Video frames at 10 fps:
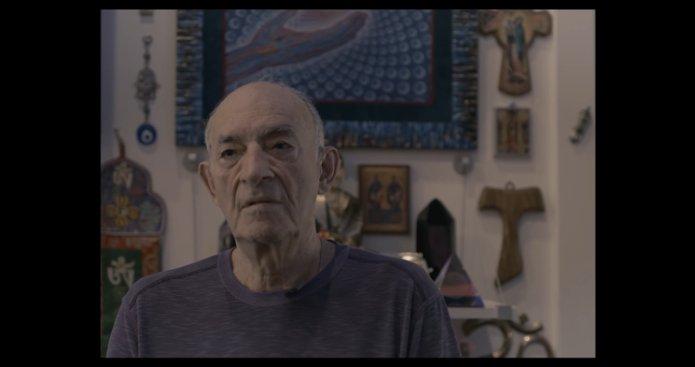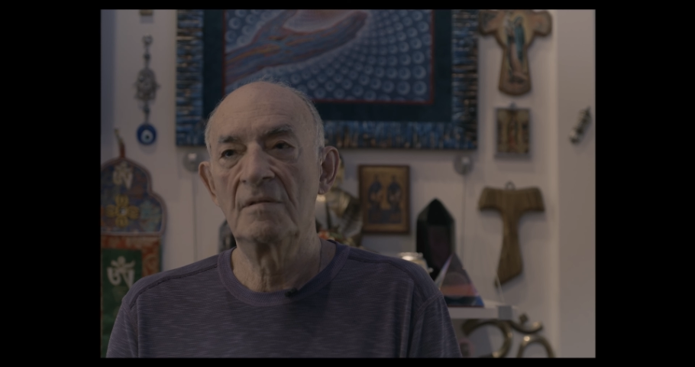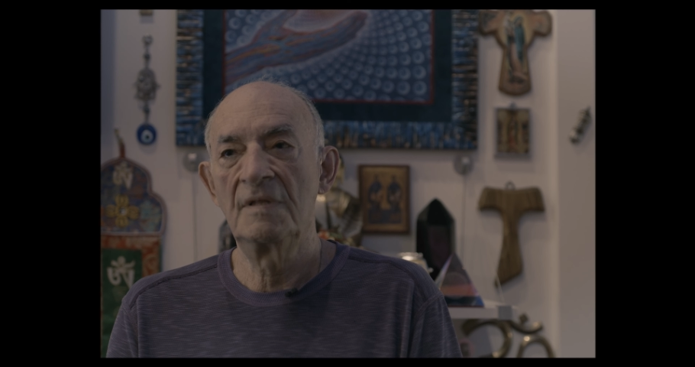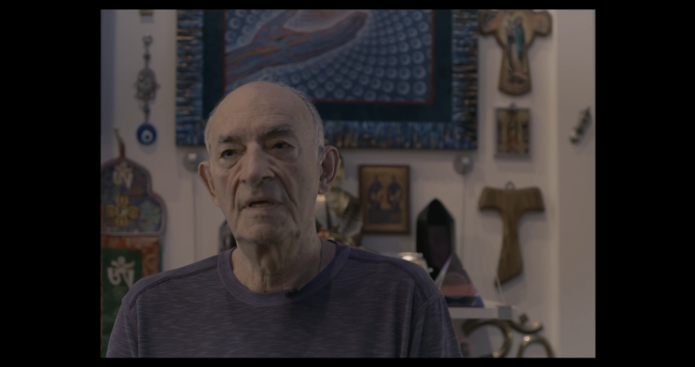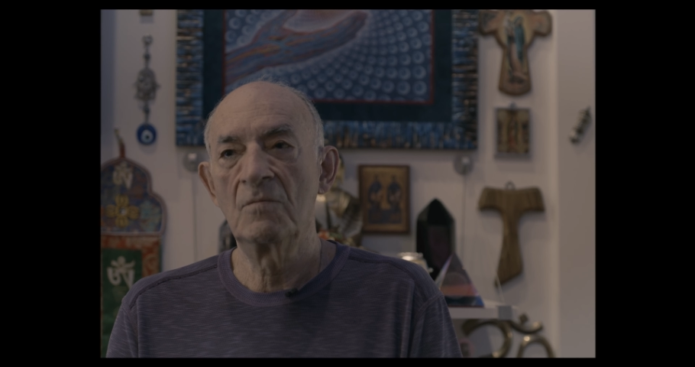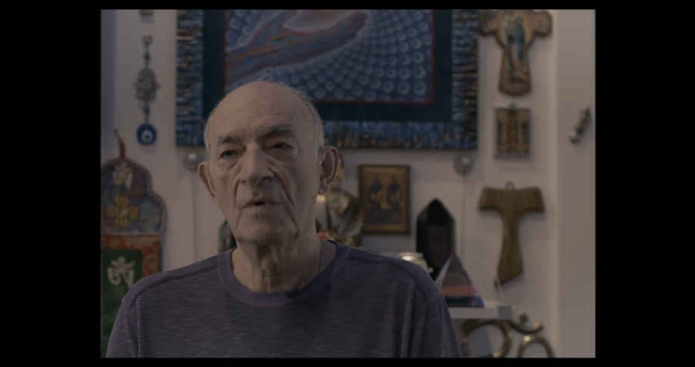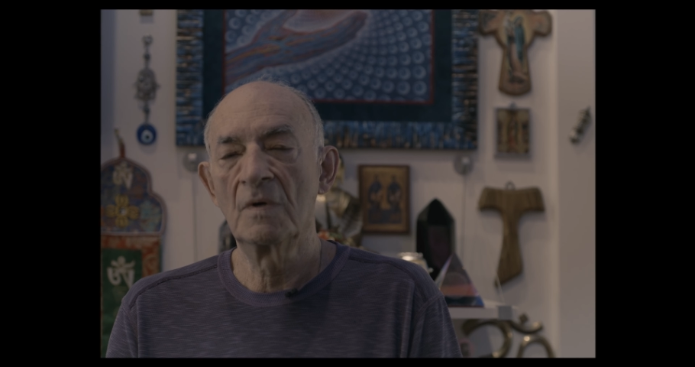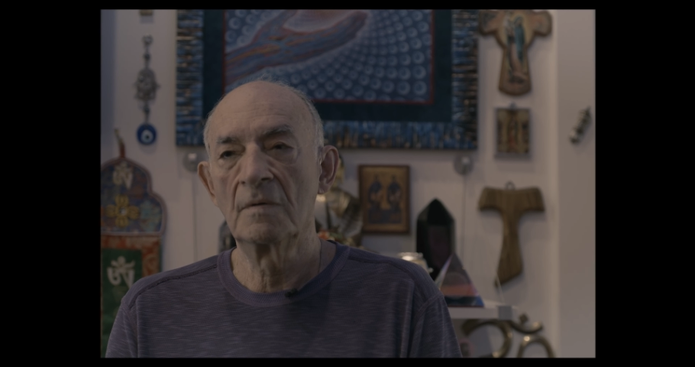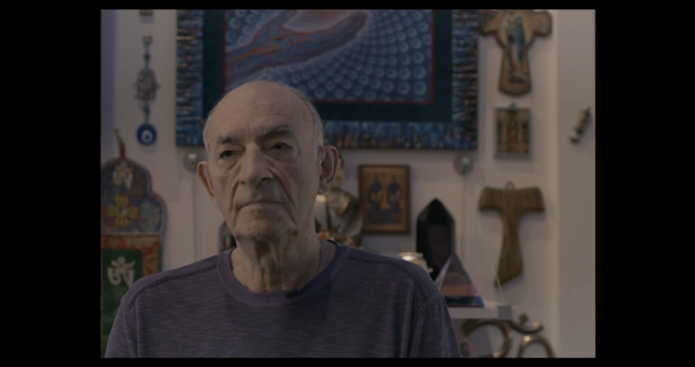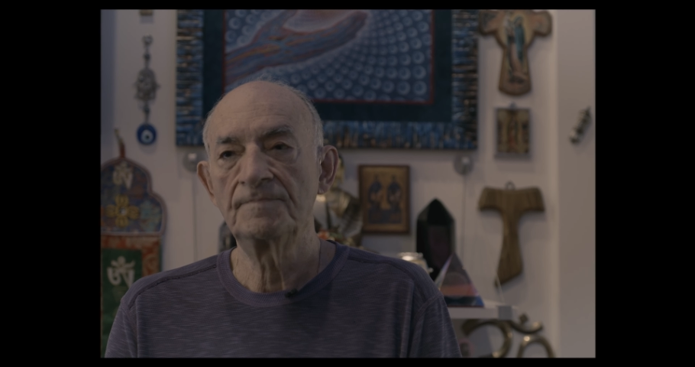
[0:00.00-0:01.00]
they
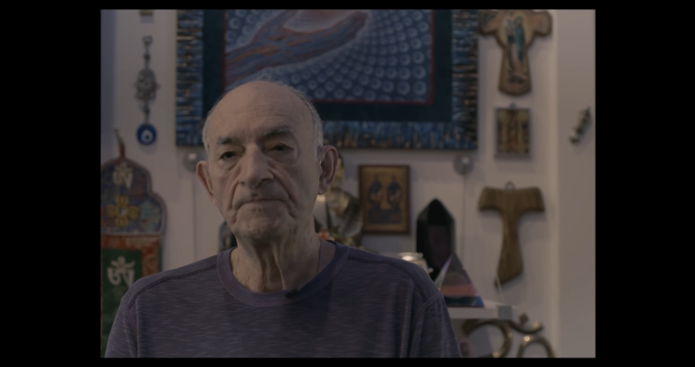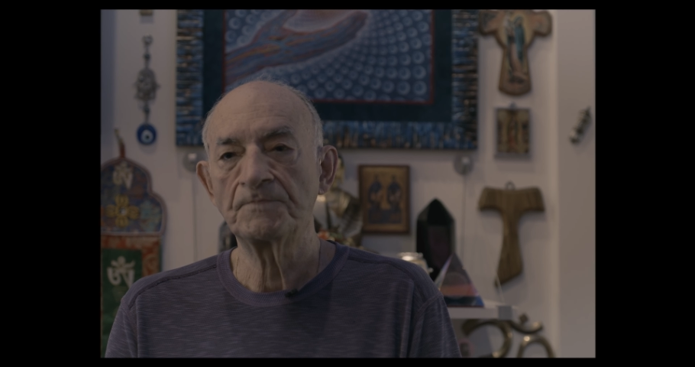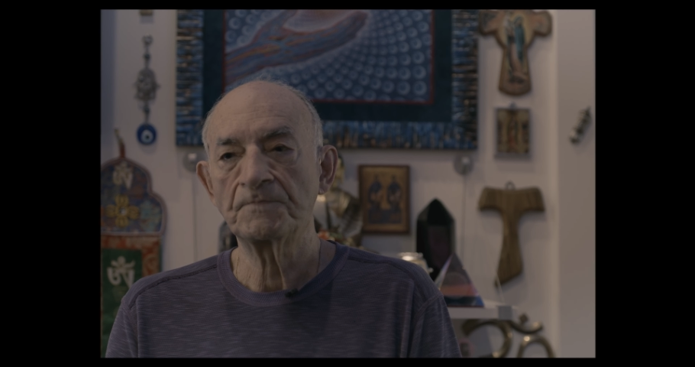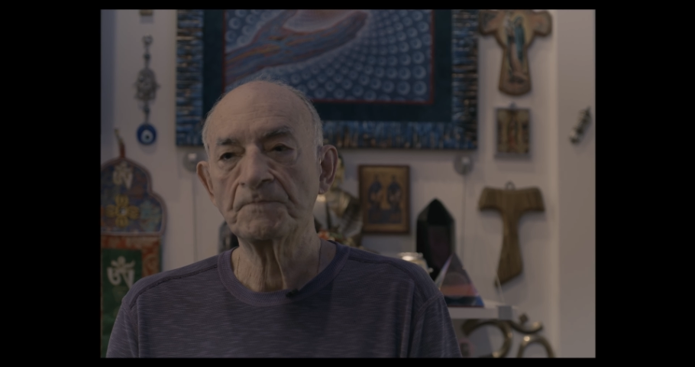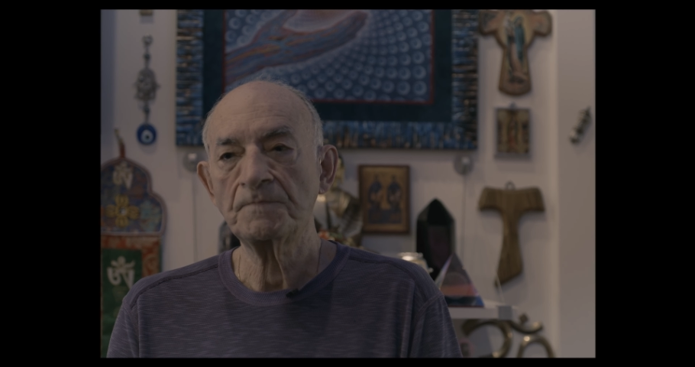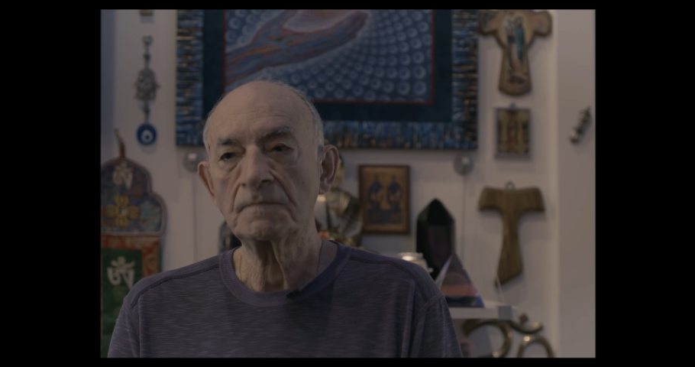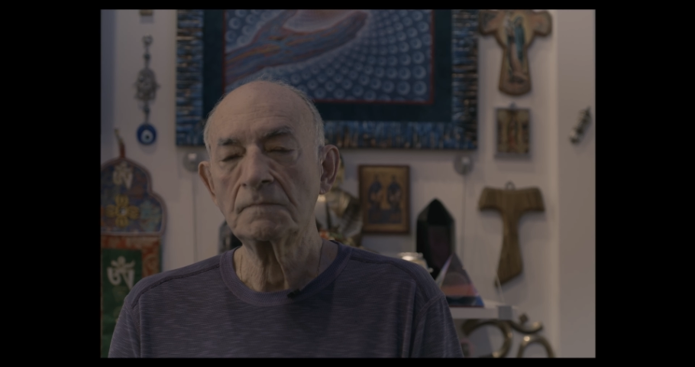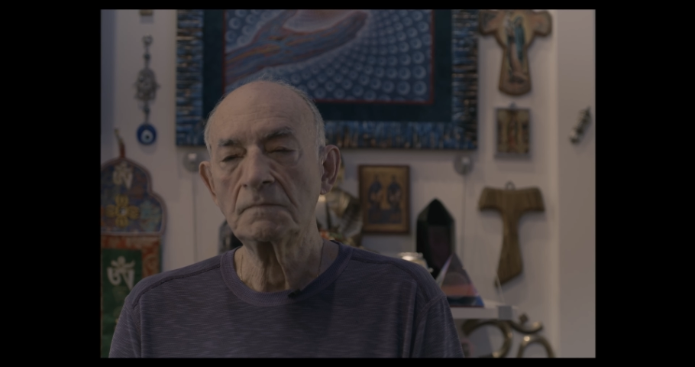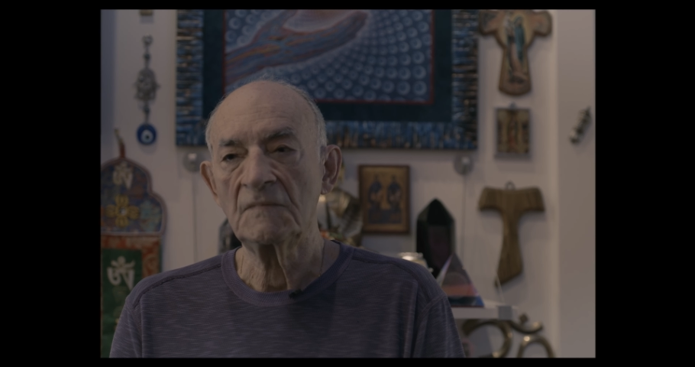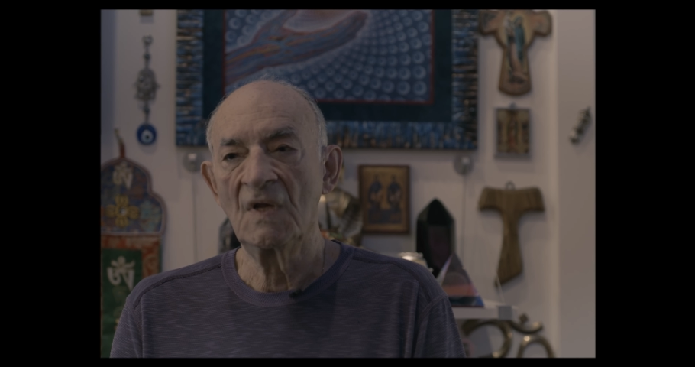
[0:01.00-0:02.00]
were
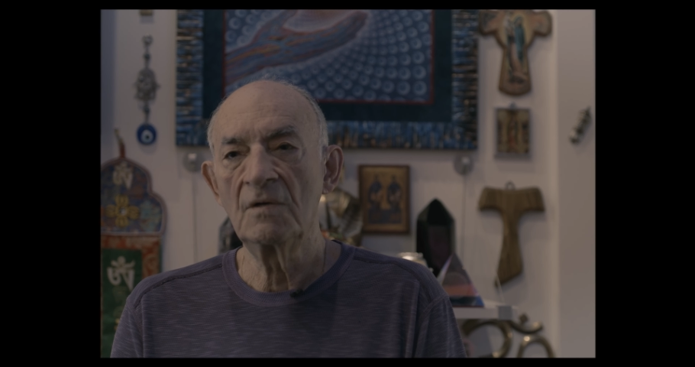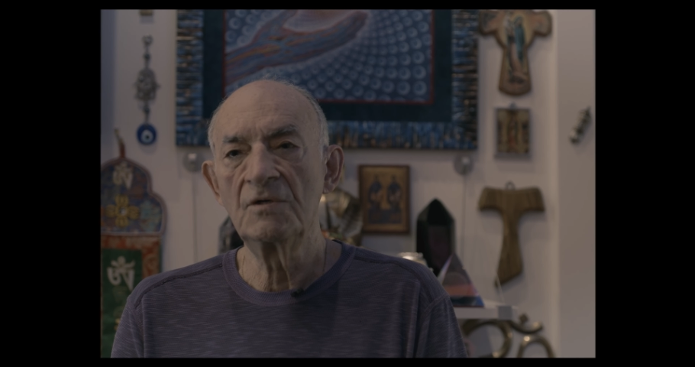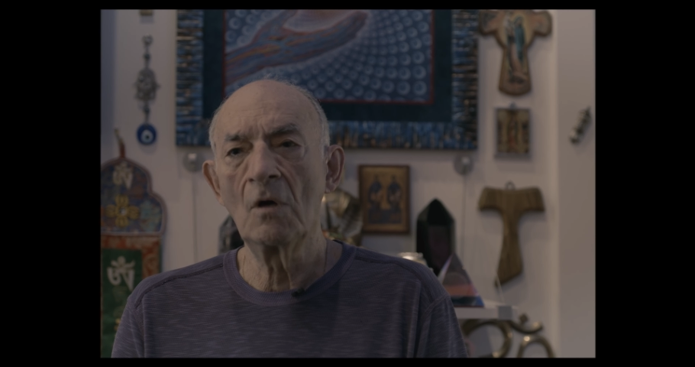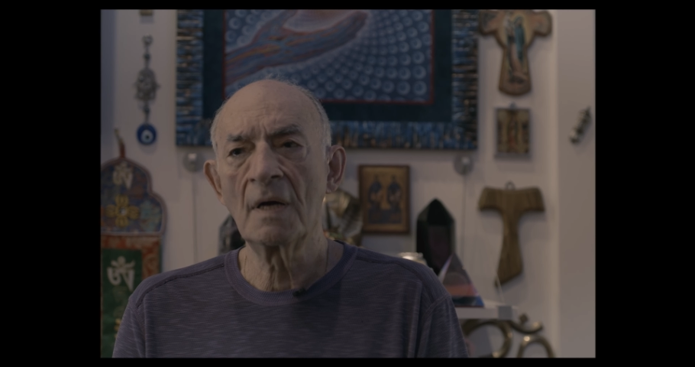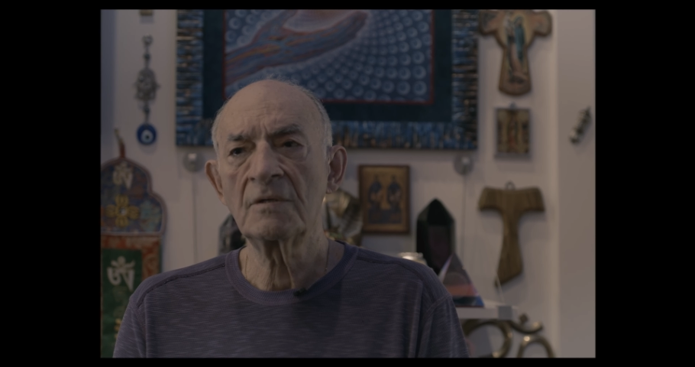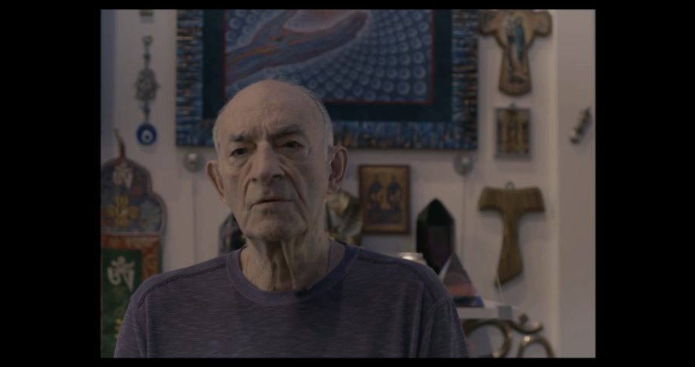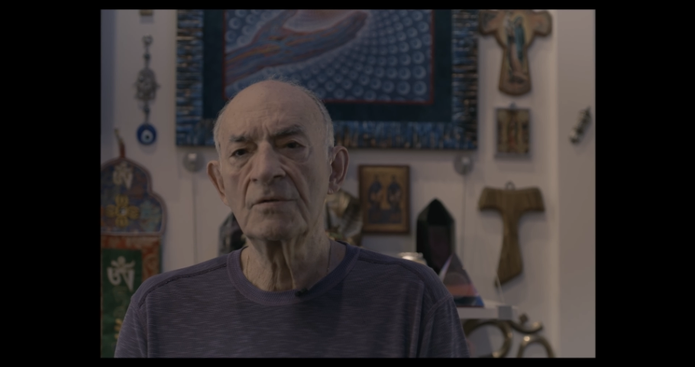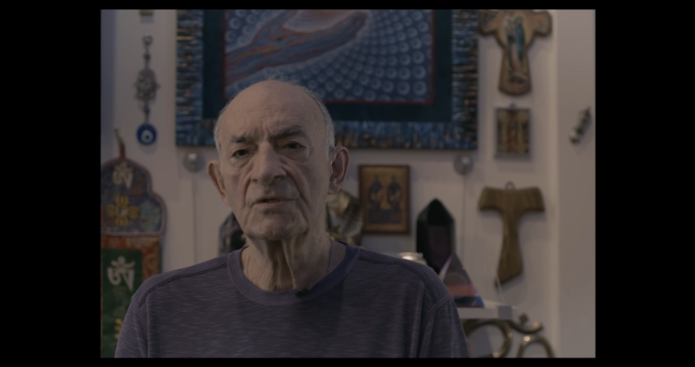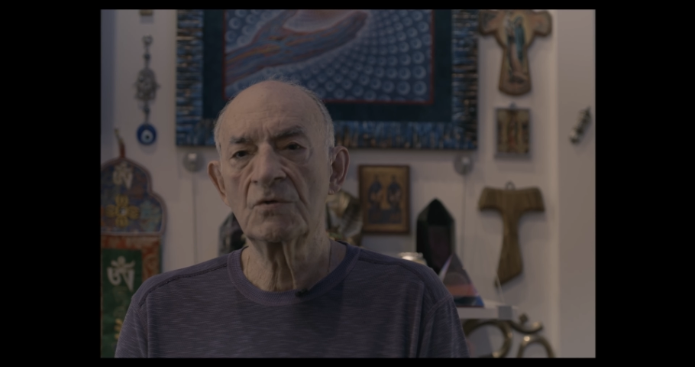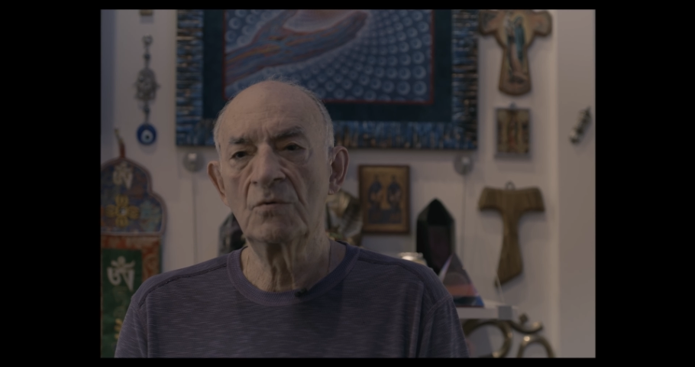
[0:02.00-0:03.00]

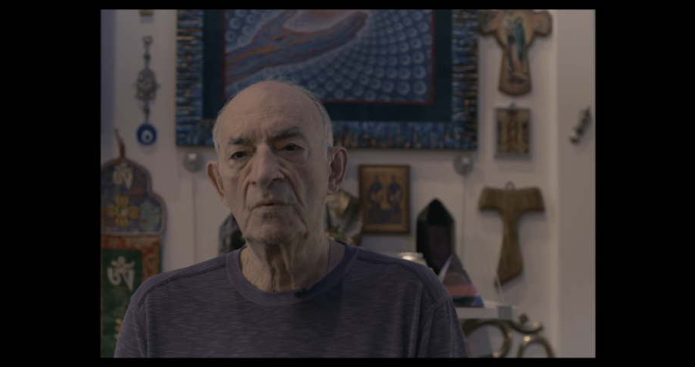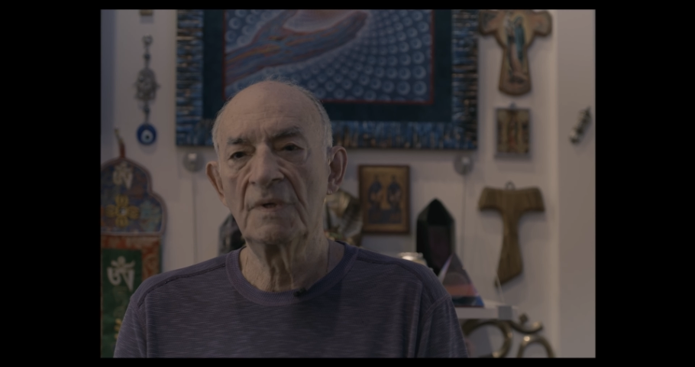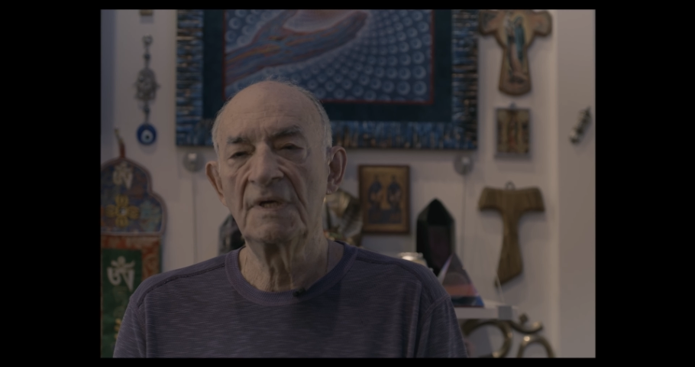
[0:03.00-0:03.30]
doctors who